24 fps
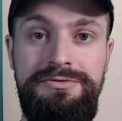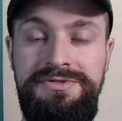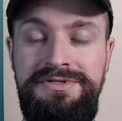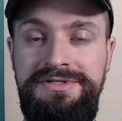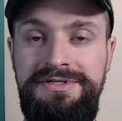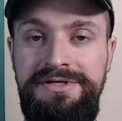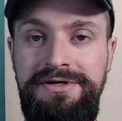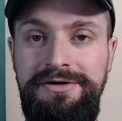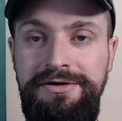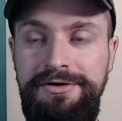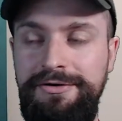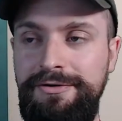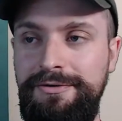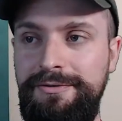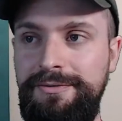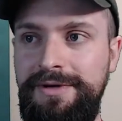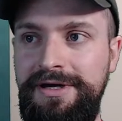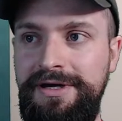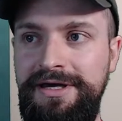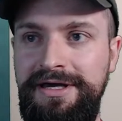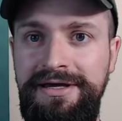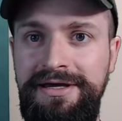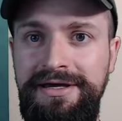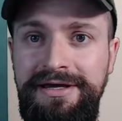So
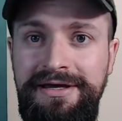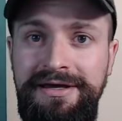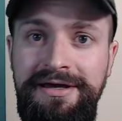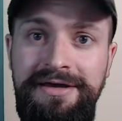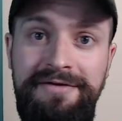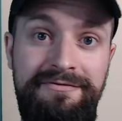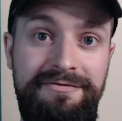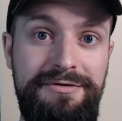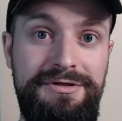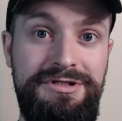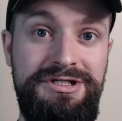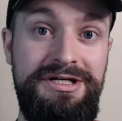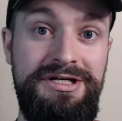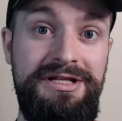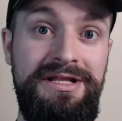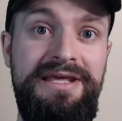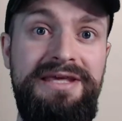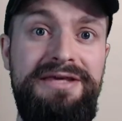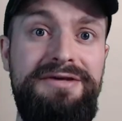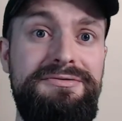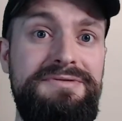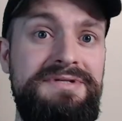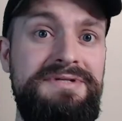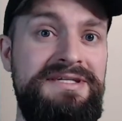
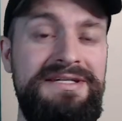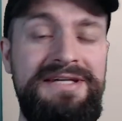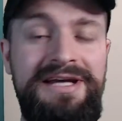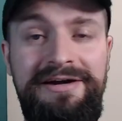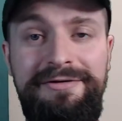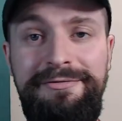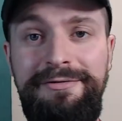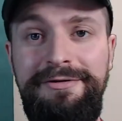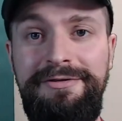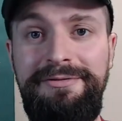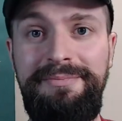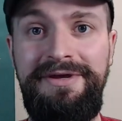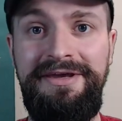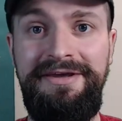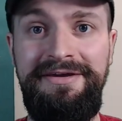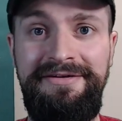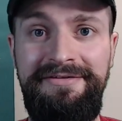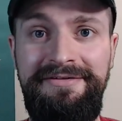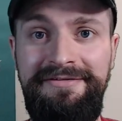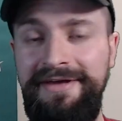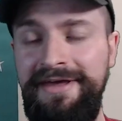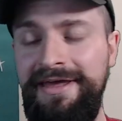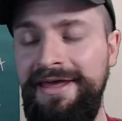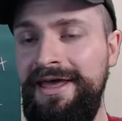unfortunately, you're stuck with
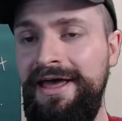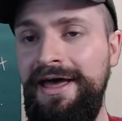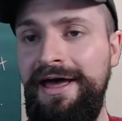me.